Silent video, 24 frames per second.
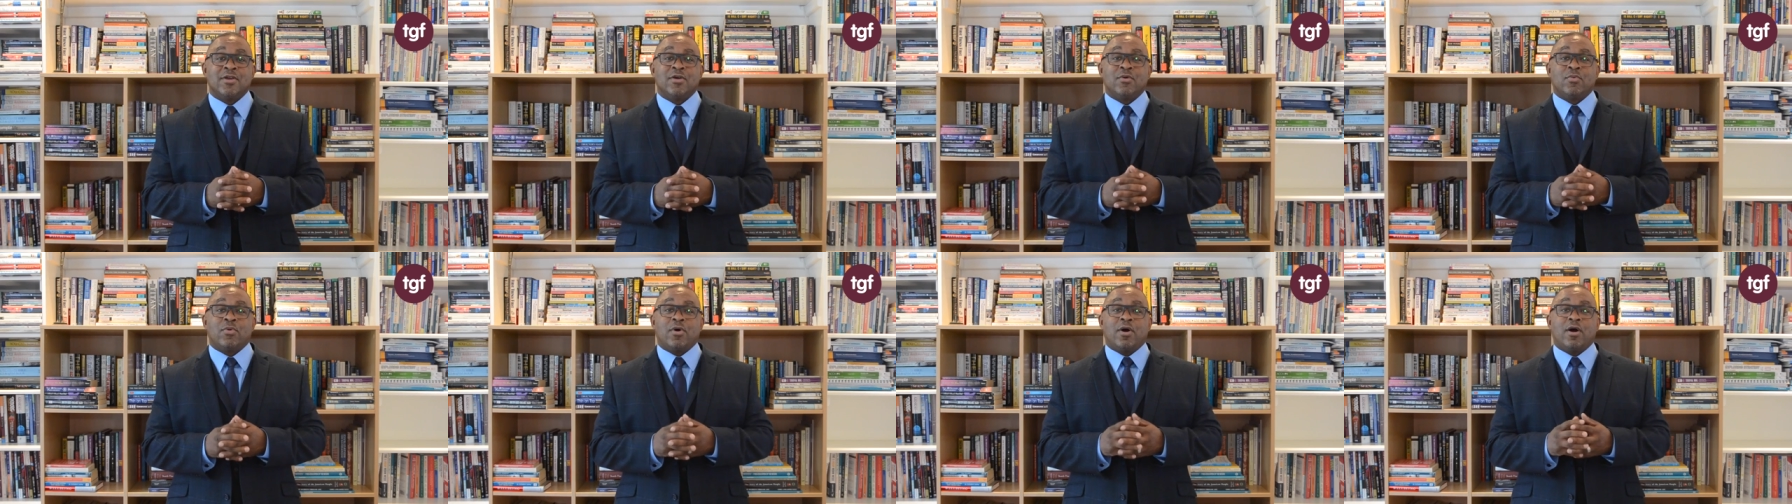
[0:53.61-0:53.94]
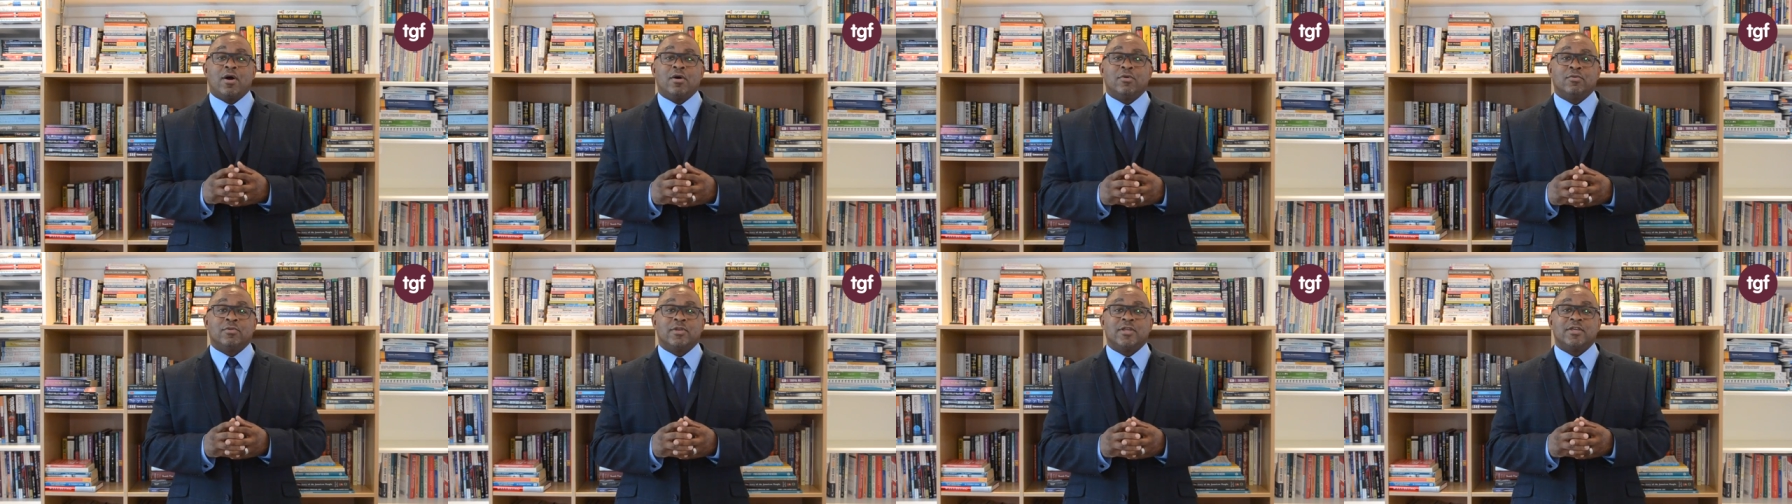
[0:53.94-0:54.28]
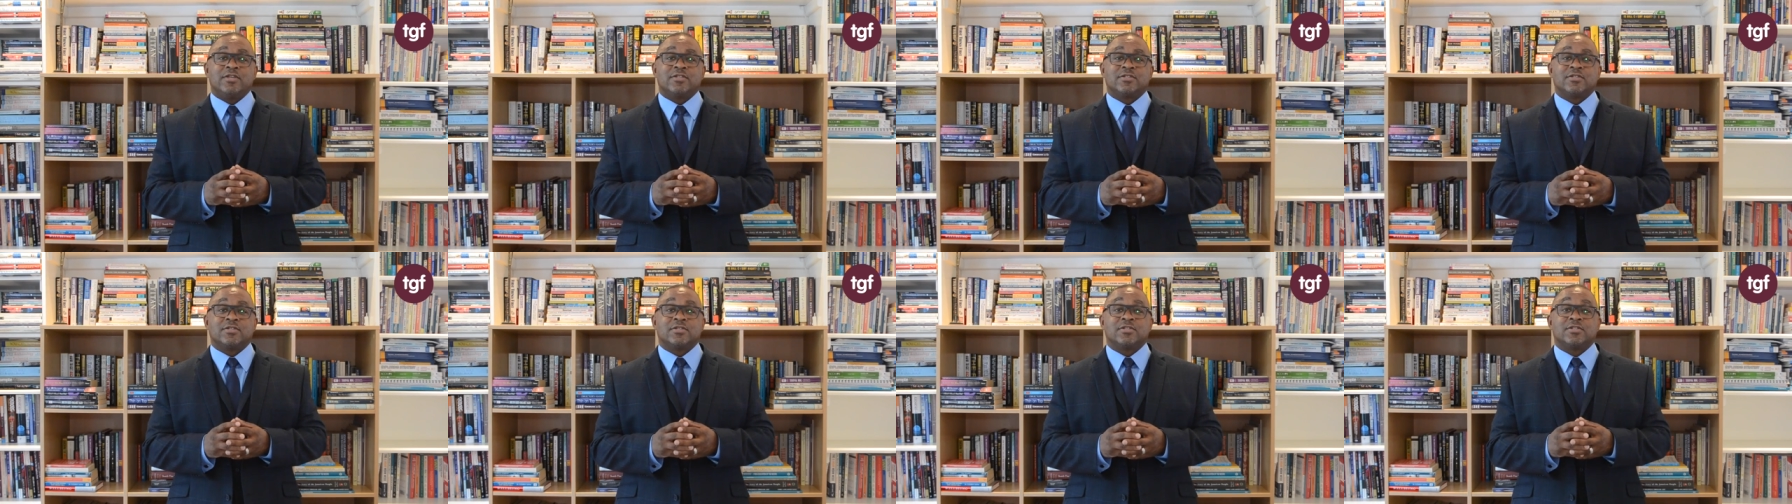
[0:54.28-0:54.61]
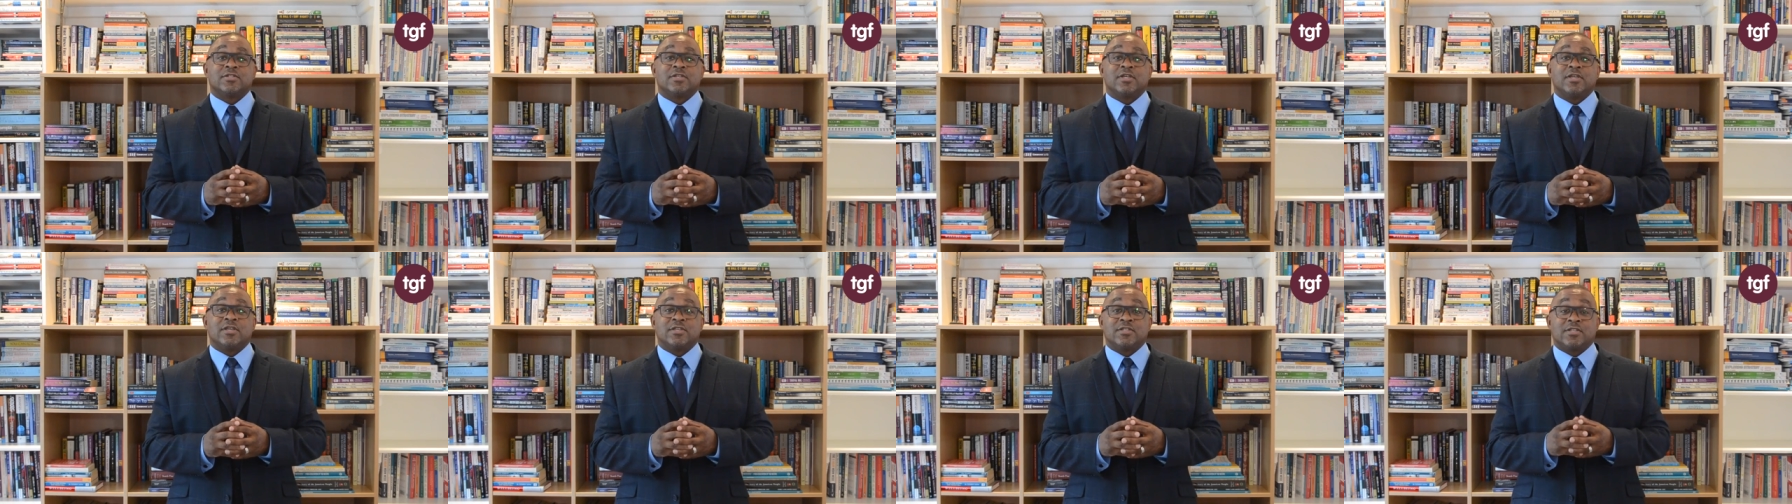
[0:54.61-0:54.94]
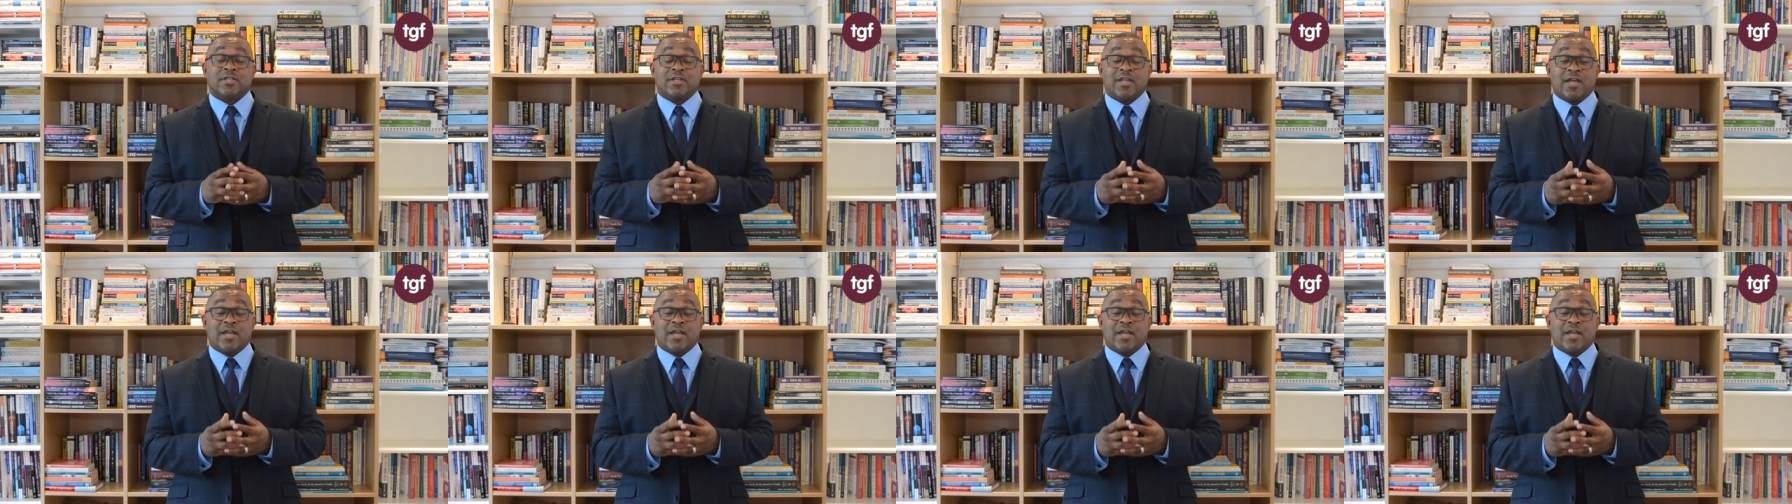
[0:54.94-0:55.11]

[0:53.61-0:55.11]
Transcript: Well, "Oh, Lisa" is an